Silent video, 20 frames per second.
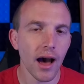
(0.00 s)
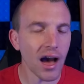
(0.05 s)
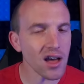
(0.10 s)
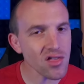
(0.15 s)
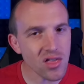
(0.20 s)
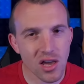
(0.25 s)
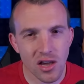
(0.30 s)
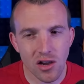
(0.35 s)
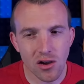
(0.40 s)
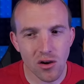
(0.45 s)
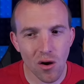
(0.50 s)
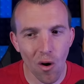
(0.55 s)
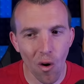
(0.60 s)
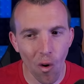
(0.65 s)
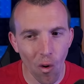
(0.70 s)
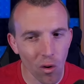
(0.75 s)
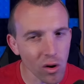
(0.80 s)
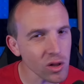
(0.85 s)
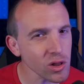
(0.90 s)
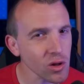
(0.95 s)
I think
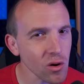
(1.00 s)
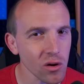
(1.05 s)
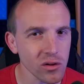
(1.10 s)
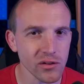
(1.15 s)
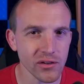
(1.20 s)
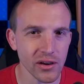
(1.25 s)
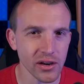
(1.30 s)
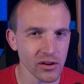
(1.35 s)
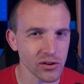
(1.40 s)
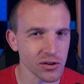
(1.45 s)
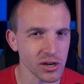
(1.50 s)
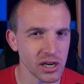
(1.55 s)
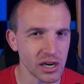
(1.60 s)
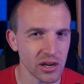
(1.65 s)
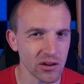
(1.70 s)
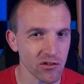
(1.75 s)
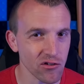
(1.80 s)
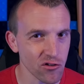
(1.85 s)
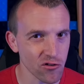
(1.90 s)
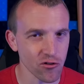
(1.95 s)
all content
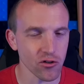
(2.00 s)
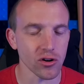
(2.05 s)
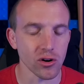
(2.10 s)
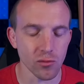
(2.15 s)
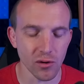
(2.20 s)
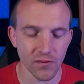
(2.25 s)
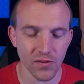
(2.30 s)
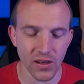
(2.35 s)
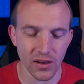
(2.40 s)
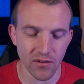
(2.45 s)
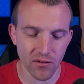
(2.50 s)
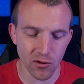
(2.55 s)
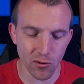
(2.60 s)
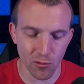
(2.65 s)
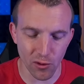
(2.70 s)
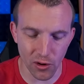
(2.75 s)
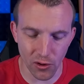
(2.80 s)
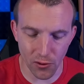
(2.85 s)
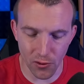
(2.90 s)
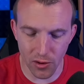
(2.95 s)
creators struggle with this to
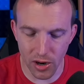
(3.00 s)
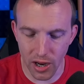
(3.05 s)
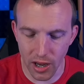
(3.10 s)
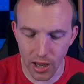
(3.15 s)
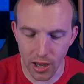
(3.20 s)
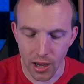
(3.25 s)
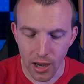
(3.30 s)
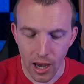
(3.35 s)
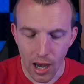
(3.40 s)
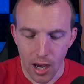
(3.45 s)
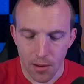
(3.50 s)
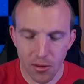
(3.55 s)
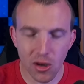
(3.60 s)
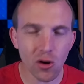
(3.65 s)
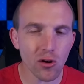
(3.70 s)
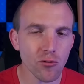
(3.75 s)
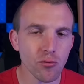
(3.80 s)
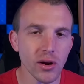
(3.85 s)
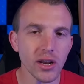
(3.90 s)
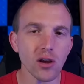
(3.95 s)
a degree
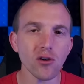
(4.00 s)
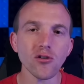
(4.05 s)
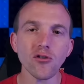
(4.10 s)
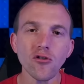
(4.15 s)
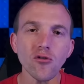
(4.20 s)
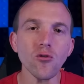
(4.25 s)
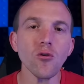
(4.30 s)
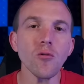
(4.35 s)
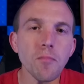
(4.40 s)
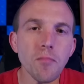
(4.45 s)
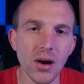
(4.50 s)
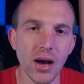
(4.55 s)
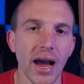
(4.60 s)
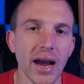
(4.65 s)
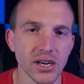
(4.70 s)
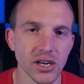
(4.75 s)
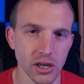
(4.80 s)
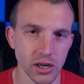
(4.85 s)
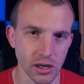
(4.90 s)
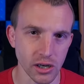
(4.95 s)
because when you're so
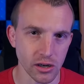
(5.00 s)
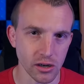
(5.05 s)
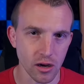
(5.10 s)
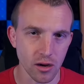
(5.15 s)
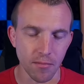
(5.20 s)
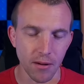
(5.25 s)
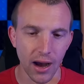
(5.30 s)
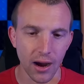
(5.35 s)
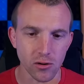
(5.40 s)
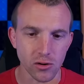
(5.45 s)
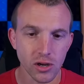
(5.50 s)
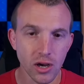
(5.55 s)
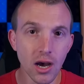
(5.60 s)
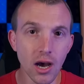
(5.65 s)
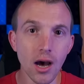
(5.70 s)
passionate about